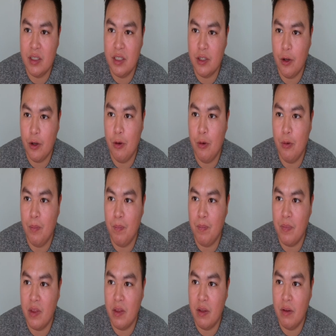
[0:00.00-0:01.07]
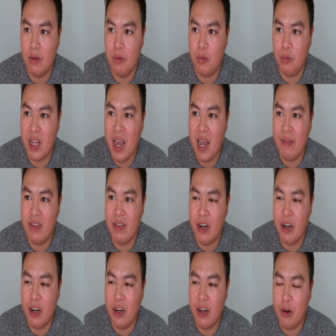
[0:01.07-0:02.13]
So we have
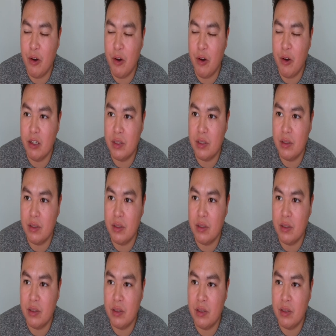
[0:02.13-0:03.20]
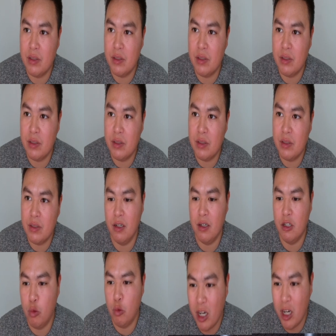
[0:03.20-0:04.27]
Derrick Lewis versus
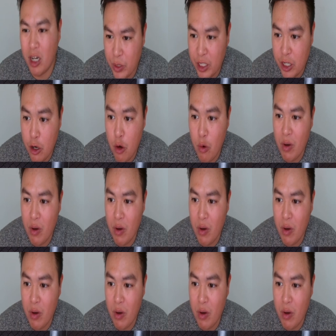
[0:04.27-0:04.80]
Rodrigo